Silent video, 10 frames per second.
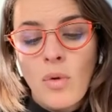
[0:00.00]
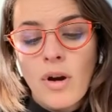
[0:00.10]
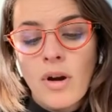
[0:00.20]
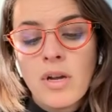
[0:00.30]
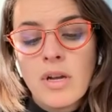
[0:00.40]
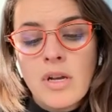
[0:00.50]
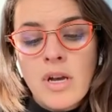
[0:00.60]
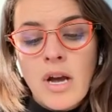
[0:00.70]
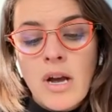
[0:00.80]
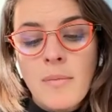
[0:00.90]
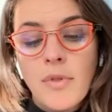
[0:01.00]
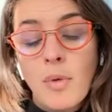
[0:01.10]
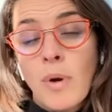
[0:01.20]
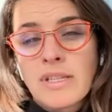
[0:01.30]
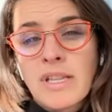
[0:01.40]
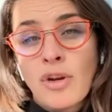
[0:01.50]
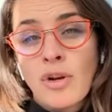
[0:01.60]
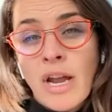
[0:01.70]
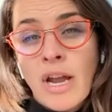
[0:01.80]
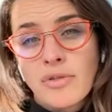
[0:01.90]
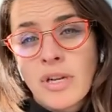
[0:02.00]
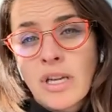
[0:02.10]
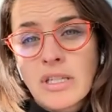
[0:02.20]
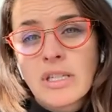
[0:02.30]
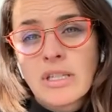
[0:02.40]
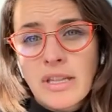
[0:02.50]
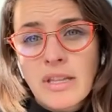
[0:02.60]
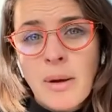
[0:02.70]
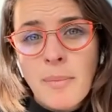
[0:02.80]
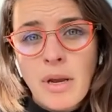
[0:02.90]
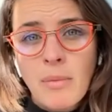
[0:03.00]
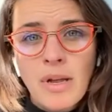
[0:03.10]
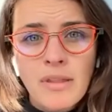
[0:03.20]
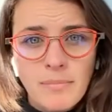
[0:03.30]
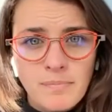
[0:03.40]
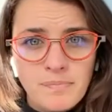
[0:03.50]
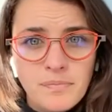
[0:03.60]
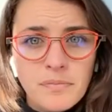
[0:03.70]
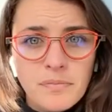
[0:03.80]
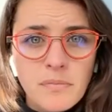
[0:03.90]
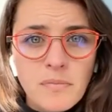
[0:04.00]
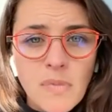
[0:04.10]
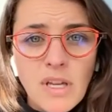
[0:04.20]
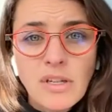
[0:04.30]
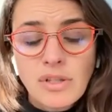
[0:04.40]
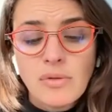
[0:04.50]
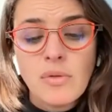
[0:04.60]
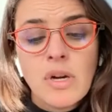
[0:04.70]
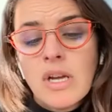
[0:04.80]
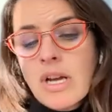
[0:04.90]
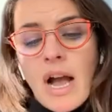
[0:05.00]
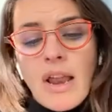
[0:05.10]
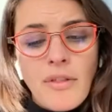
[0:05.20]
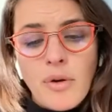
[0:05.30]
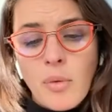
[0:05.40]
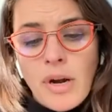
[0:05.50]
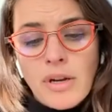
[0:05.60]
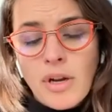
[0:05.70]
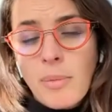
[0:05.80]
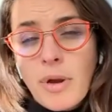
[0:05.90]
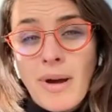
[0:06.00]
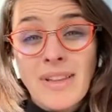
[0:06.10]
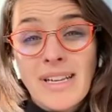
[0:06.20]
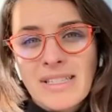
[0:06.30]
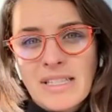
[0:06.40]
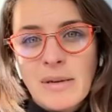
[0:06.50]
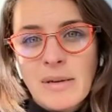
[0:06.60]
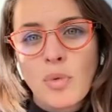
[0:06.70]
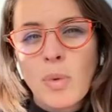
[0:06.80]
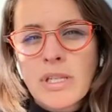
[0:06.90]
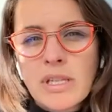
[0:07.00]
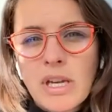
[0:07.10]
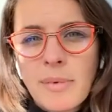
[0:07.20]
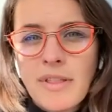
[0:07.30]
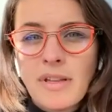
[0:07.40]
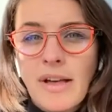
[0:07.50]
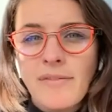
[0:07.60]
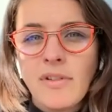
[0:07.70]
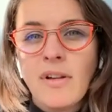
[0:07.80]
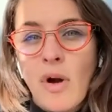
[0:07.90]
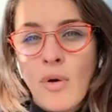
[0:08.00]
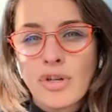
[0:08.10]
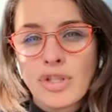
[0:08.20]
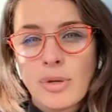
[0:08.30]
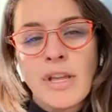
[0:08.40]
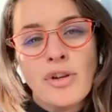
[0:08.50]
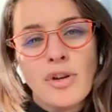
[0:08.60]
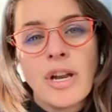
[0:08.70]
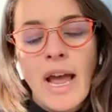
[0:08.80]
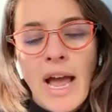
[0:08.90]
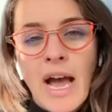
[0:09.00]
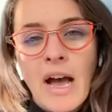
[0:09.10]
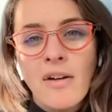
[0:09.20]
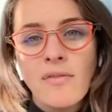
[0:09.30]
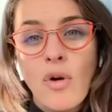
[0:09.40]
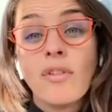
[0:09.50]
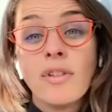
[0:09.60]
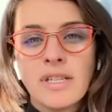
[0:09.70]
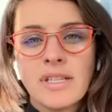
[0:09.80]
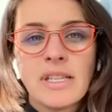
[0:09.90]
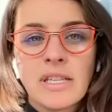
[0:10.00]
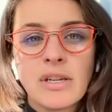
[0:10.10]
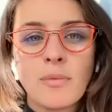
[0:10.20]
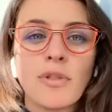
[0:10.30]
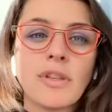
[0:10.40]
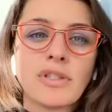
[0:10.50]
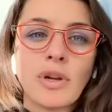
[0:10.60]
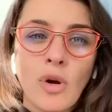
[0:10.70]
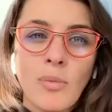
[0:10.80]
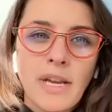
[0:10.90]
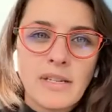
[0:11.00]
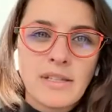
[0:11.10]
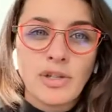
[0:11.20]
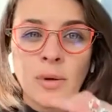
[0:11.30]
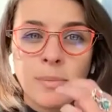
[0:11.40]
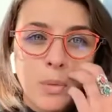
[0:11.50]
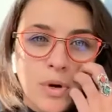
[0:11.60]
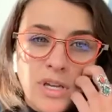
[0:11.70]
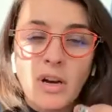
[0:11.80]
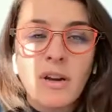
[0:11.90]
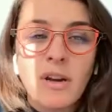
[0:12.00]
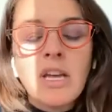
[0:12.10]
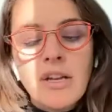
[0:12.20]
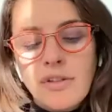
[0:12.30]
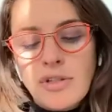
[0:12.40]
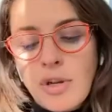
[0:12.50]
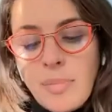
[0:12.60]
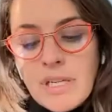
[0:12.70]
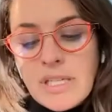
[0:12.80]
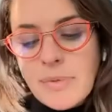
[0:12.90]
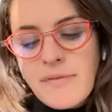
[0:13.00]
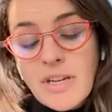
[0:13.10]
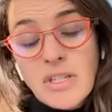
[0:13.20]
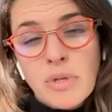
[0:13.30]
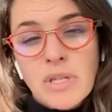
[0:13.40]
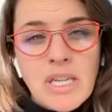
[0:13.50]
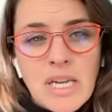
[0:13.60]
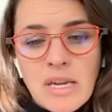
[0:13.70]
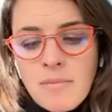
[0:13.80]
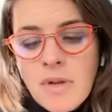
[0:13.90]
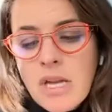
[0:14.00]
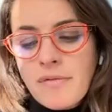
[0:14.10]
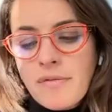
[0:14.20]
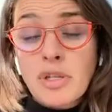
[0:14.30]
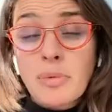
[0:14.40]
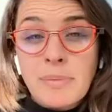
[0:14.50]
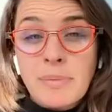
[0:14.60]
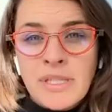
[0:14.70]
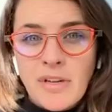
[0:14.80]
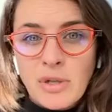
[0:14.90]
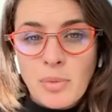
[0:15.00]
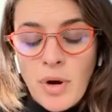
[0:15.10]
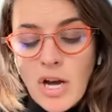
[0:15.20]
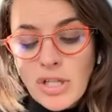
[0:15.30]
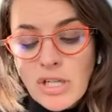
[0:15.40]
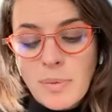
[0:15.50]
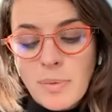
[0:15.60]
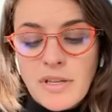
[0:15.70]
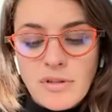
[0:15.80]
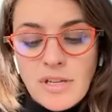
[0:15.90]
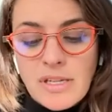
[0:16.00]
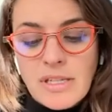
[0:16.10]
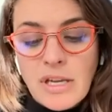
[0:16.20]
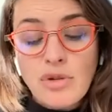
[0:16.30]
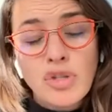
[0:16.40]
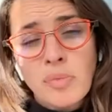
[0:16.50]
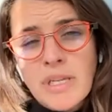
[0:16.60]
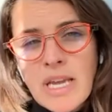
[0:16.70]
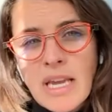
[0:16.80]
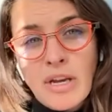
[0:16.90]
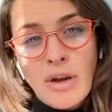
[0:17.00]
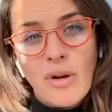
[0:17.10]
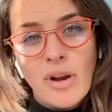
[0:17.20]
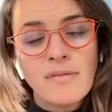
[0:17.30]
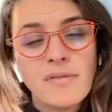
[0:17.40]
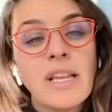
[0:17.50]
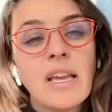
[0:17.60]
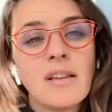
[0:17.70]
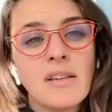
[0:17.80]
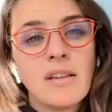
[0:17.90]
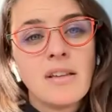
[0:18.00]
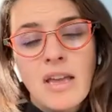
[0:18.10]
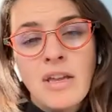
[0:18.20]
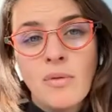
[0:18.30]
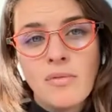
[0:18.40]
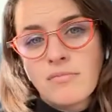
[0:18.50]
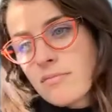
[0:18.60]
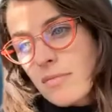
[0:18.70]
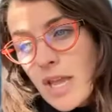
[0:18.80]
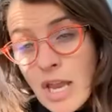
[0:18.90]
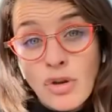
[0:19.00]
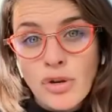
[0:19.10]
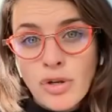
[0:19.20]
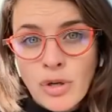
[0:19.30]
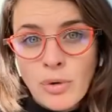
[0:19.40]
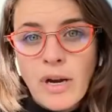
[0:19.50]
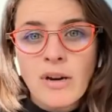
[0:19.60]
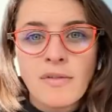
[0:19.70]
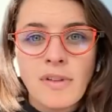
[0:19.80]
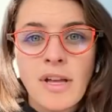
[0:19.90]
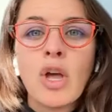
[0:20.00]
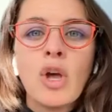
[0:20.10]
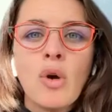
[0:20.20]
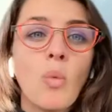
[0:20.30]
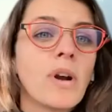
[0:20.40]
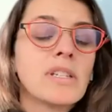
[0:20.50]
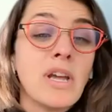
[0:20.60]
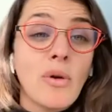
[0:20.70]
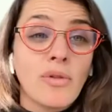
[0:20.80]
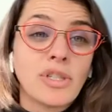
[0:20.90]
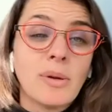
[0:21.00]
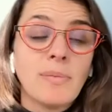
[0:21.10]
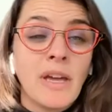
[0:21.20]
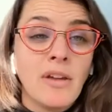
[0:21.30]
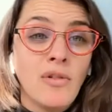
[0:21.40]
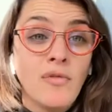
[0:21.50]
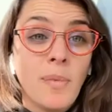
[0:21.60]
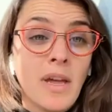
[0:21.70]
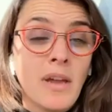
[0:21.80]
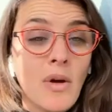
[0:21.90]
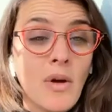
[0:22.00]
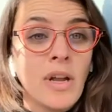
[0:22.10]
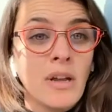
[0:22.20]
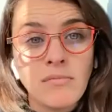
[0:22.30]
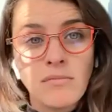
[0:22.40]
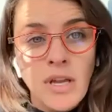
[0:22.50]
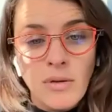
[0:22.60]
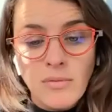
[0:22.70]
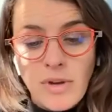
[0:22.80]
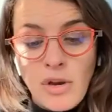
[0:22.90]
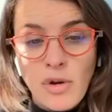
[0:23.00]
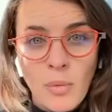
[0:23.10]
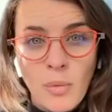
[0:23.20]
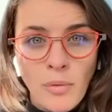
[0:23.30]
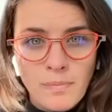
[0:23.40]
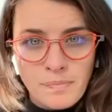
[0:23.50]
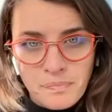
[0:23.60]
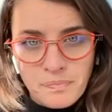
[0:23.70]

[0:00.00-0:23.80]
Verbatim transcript: or um, the ones that you're entering into like the company with. So Another one could be around like systems. So what's going to be the level of ownership that you're going to have over this system or this code base that you're going to be working on? This could be specific to a team. This could be specific to project, but these are things that you should be taking note of, like, you know, in your career of like, what is the ownership that you've been owning, you know, in your role?